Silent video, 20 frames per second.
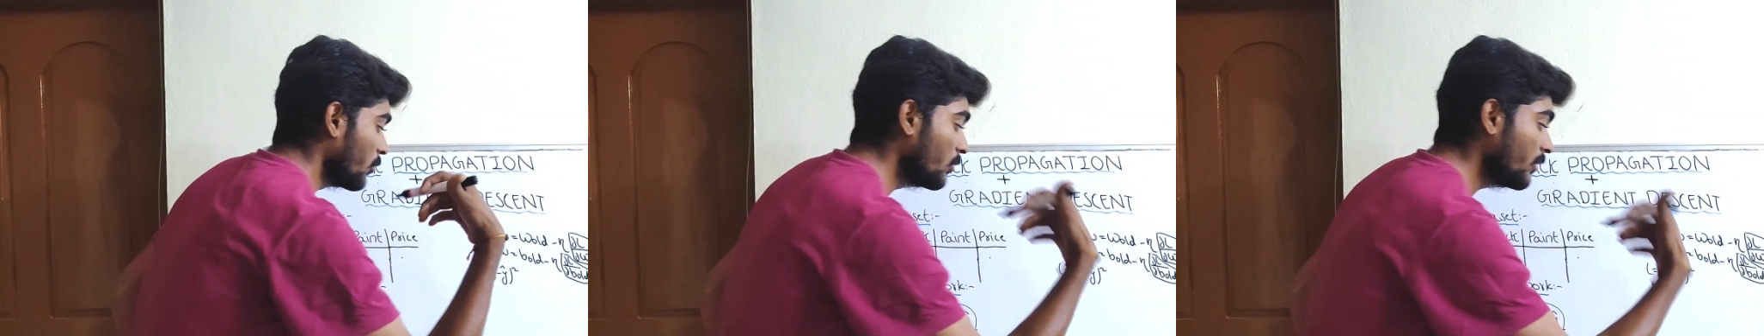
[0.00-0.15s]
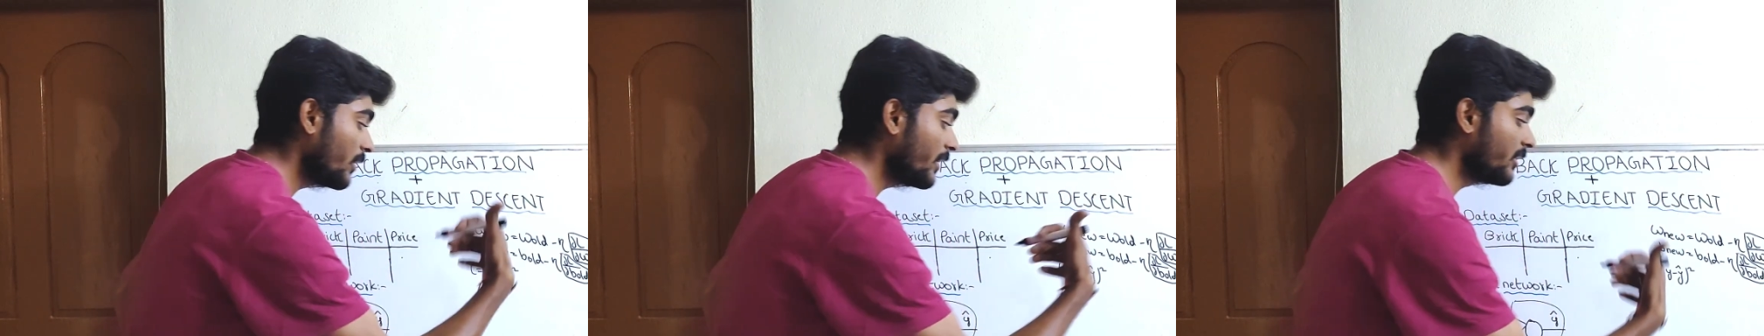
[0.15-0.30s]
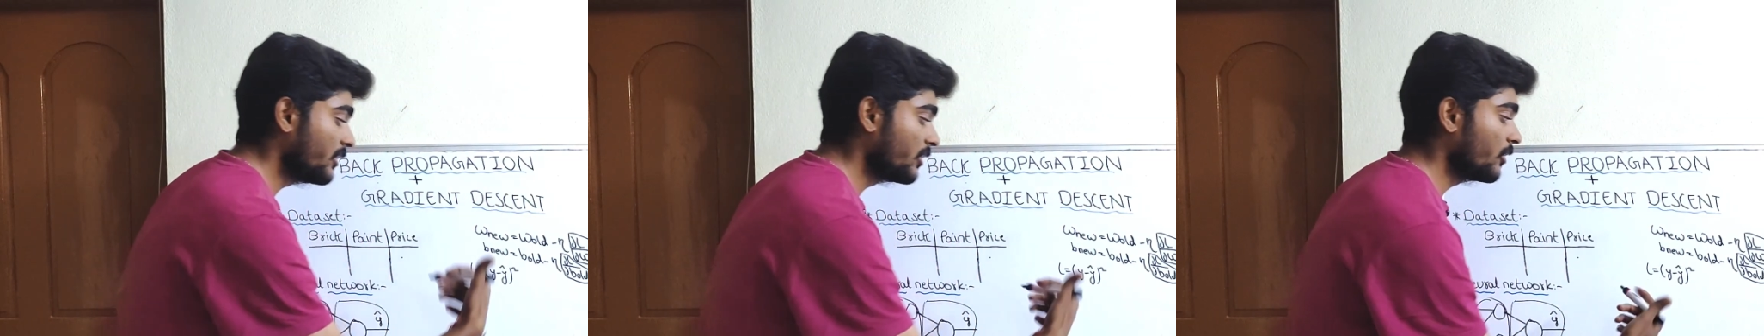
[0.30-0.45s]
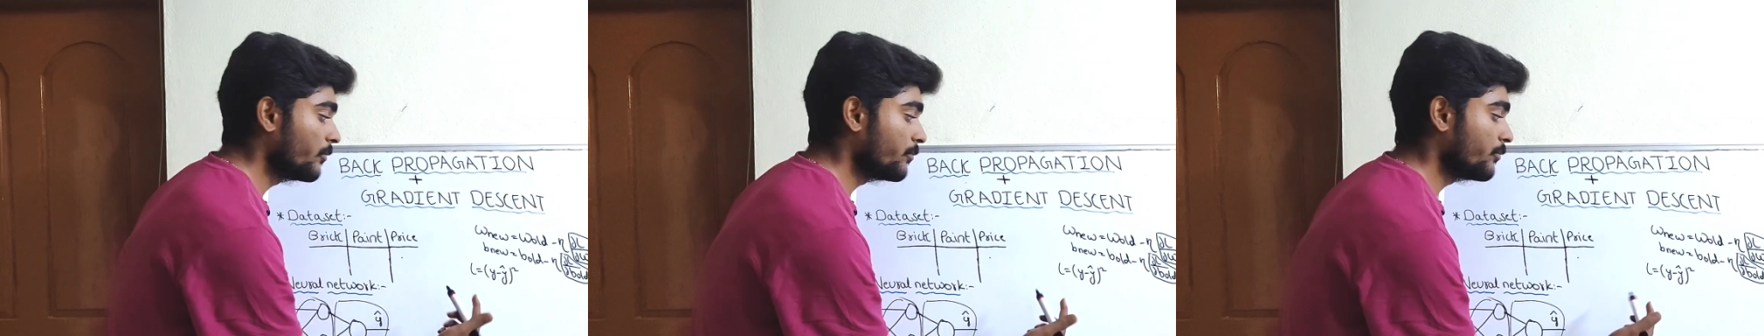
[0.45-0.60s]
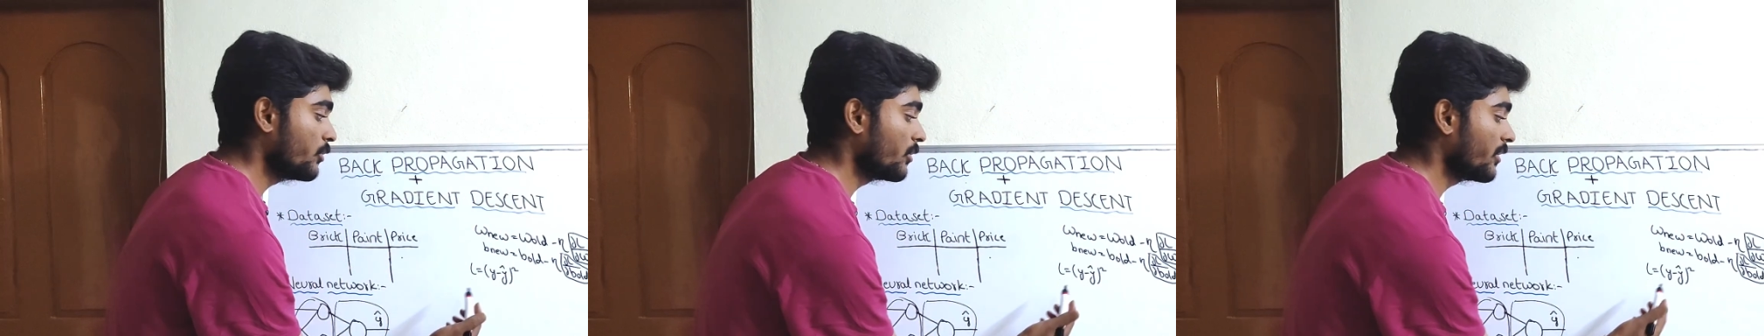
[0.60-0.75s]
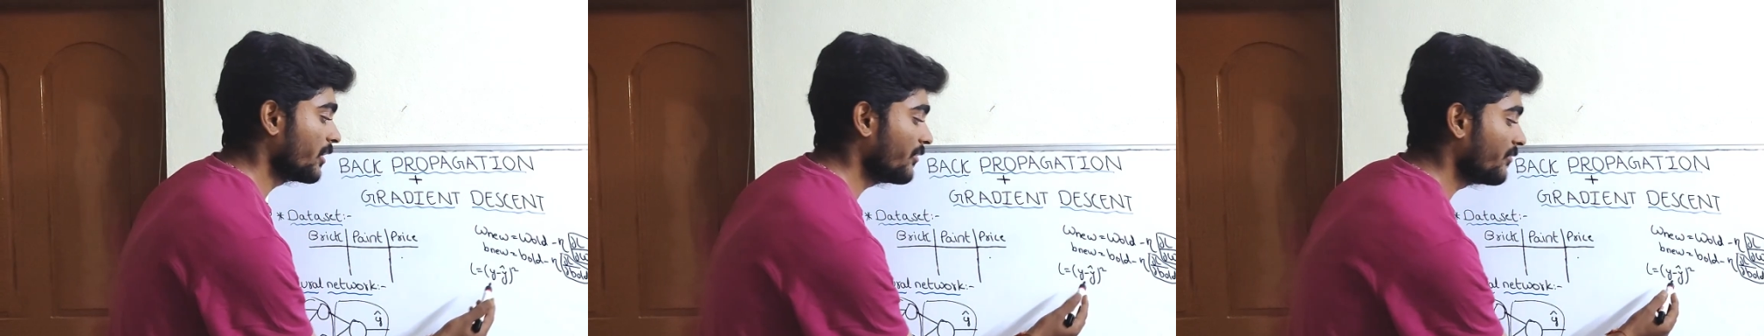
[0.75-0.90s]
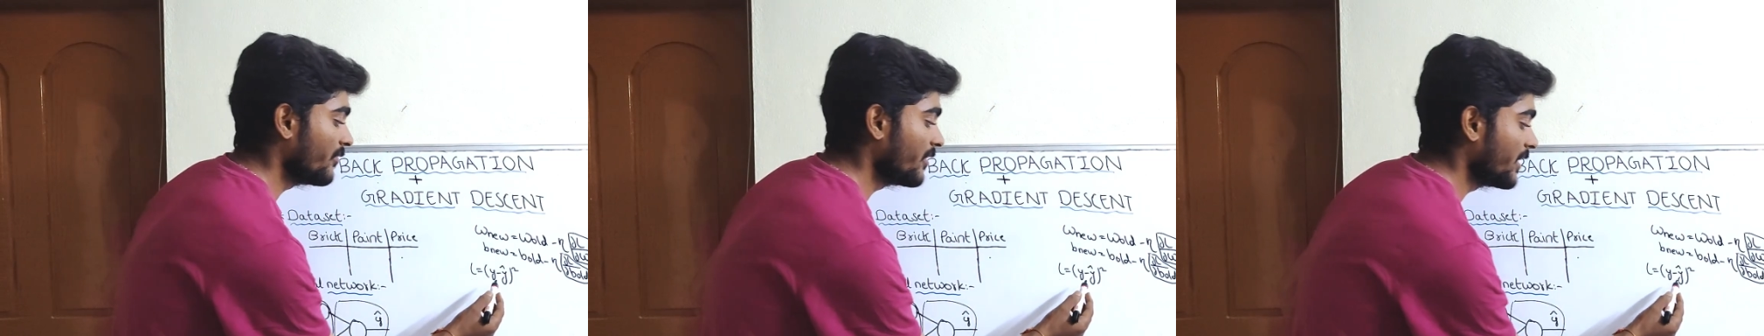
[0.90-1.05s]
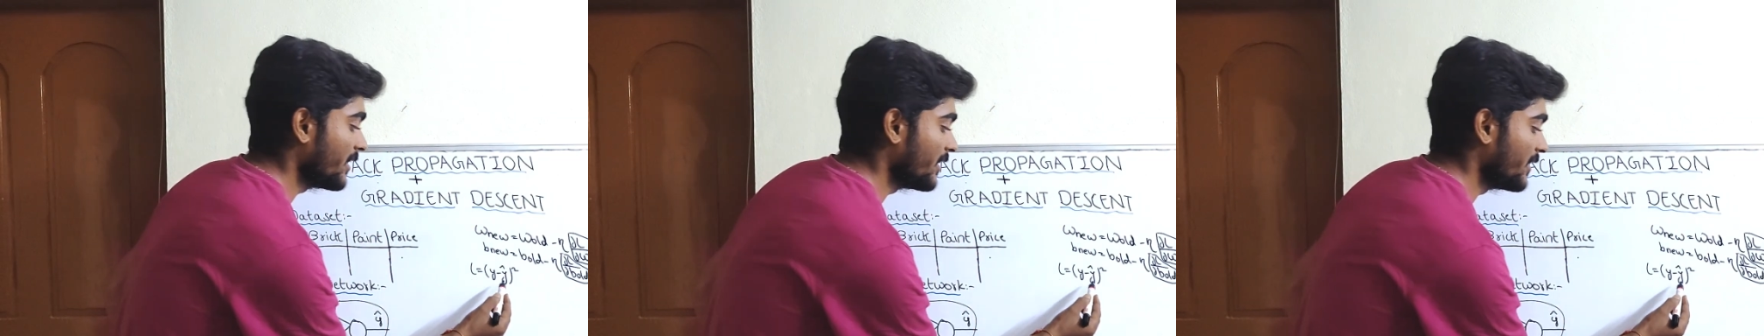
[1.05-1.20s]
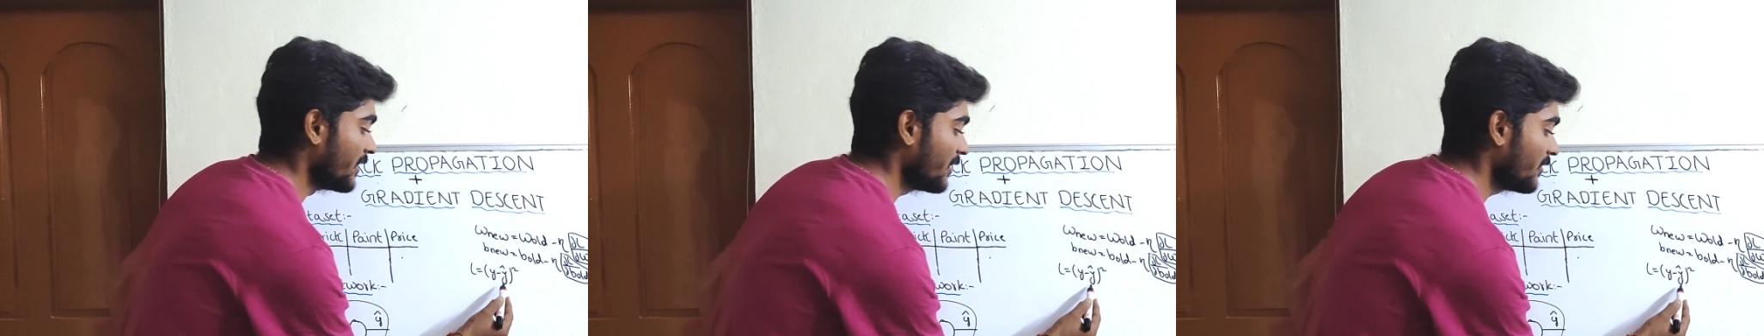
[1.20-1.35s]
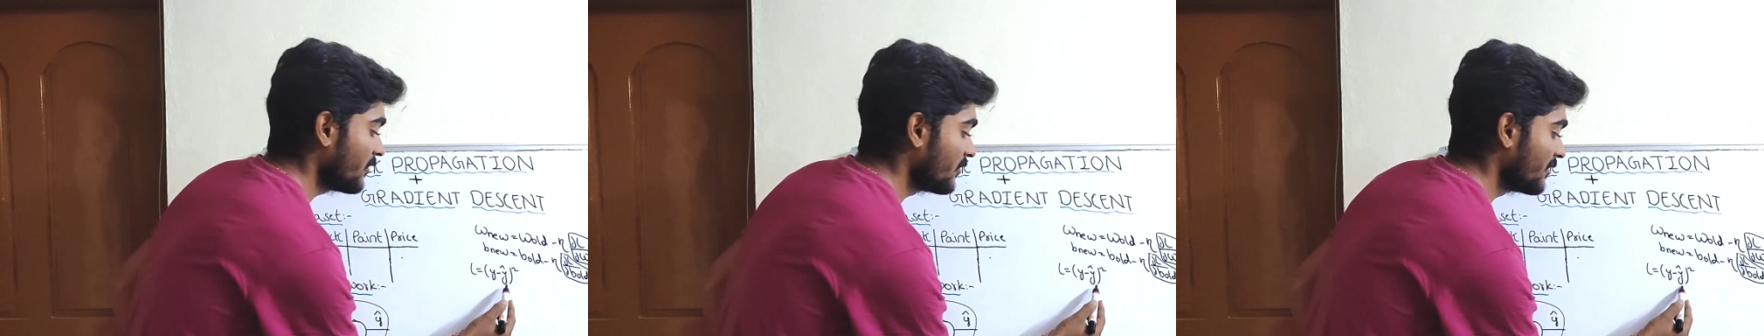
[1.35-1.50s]
only term you can
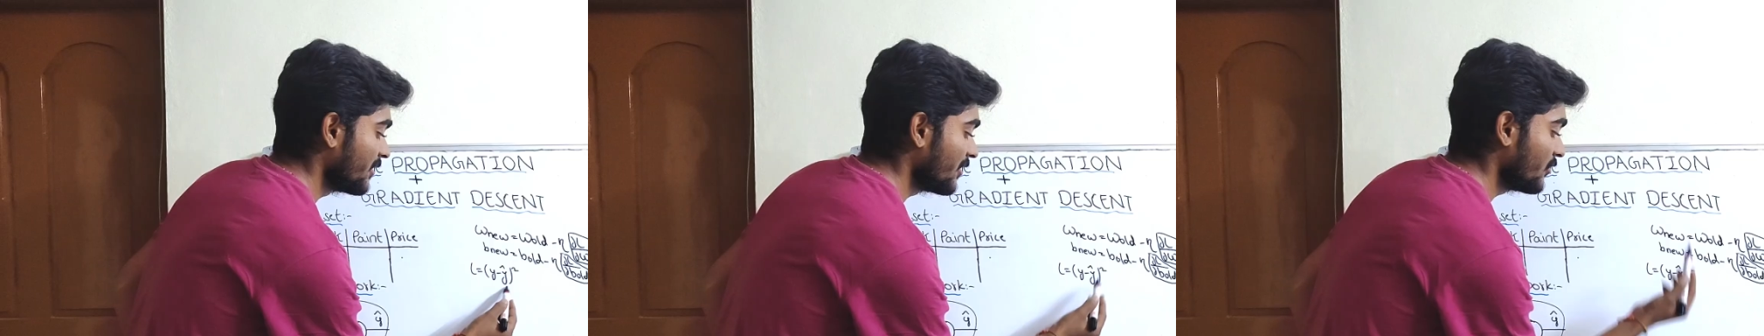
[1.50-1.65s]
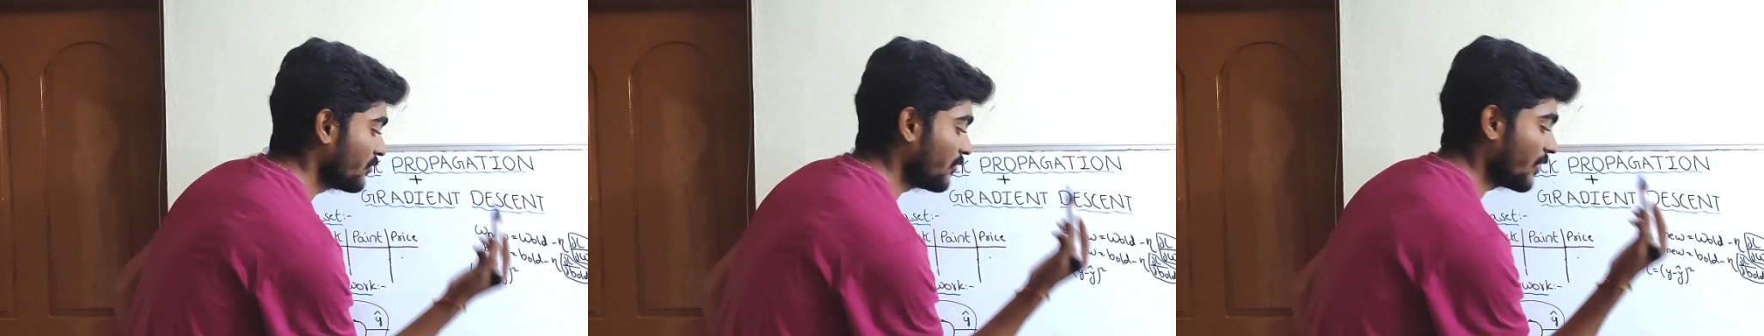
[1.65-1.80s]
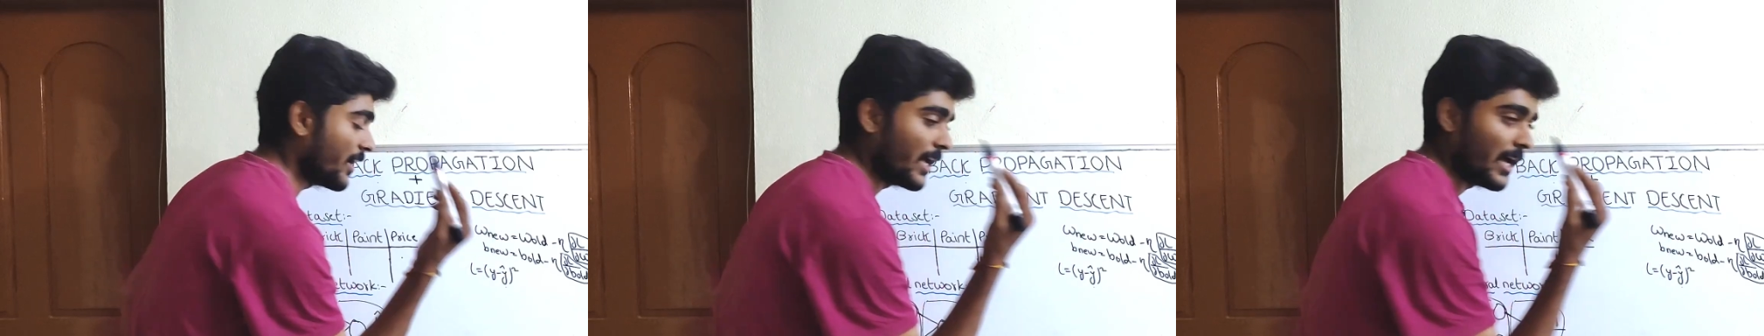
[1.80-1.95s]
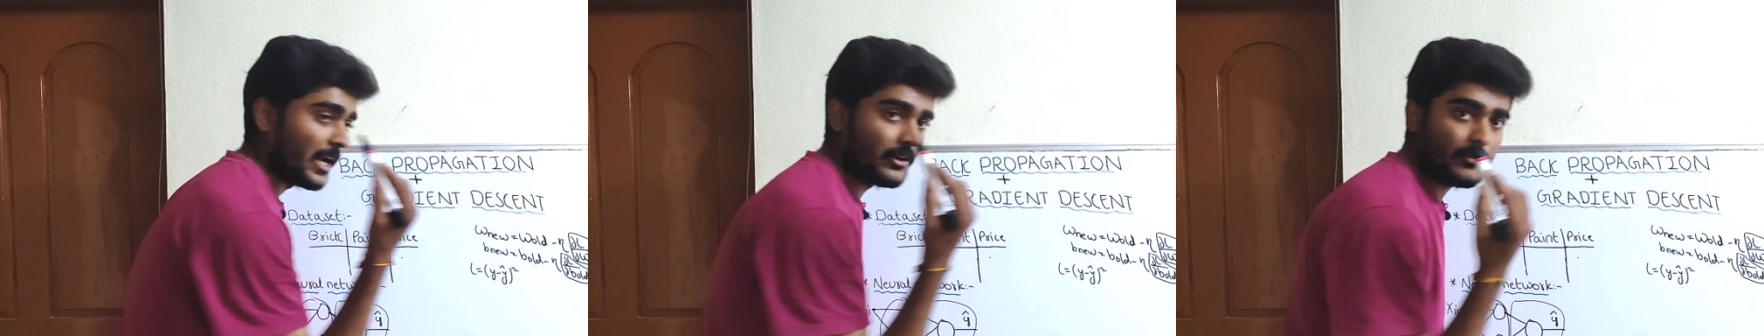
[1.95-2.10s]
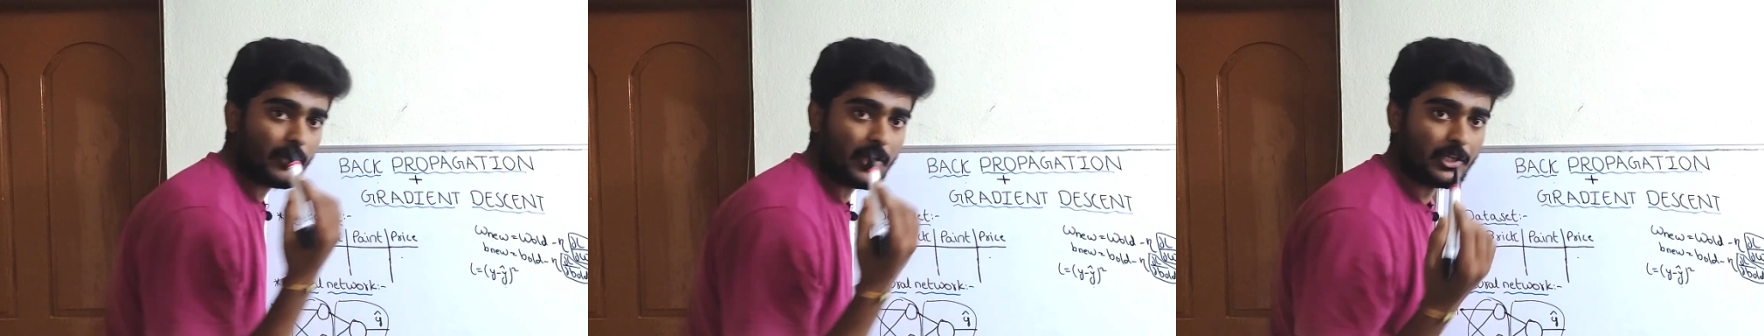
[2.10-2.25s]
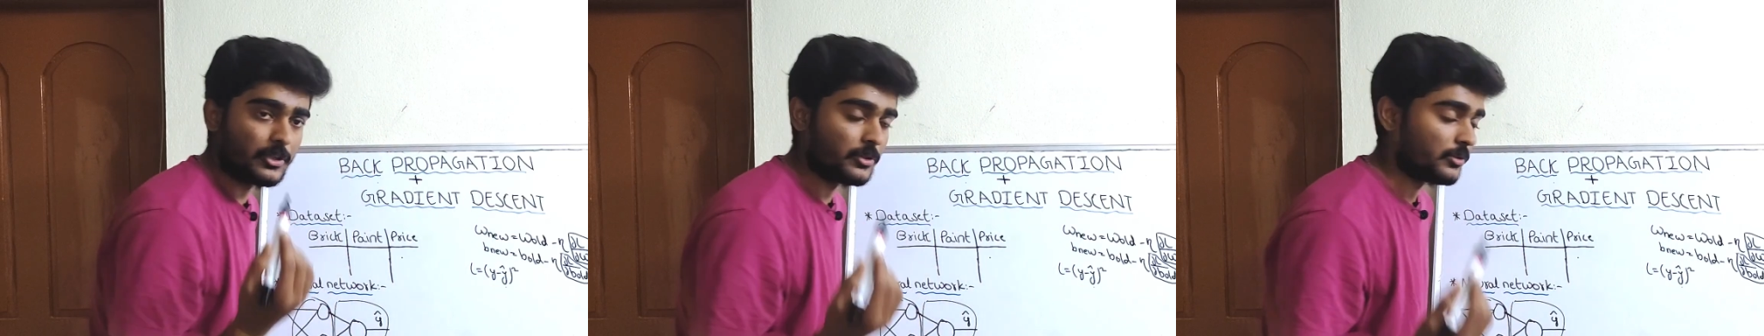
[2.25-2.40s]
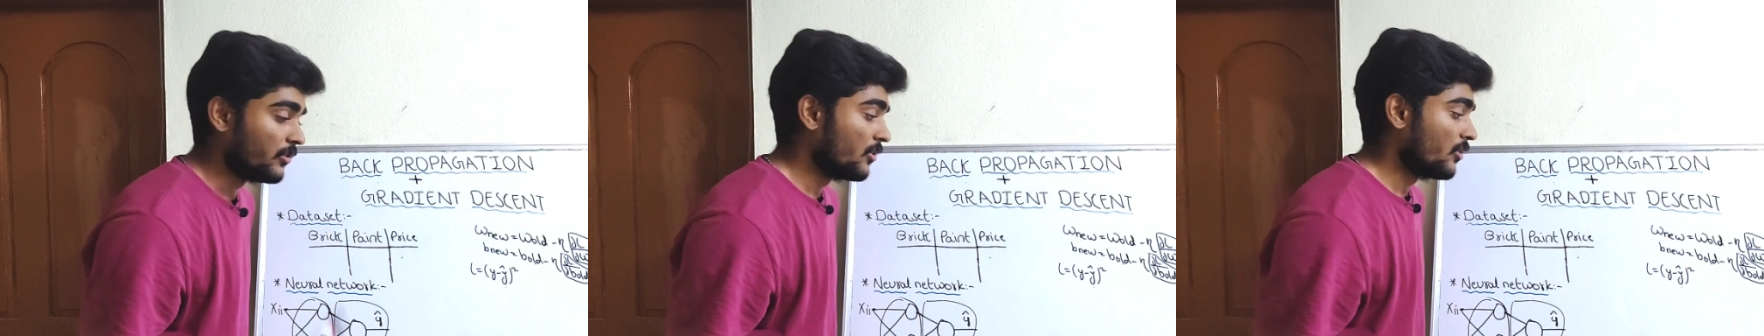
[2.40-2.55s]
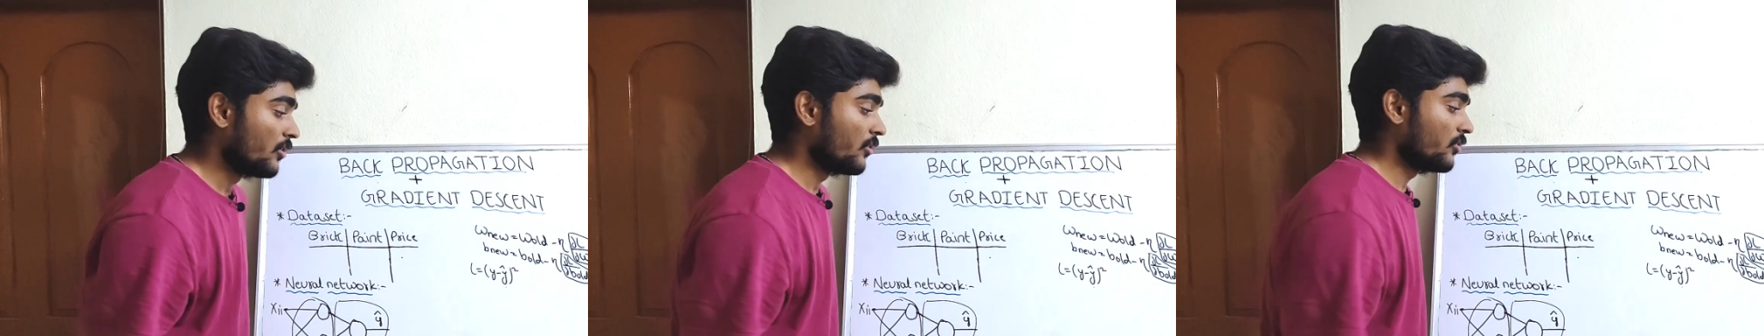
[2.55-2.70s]
vary is this y hat value.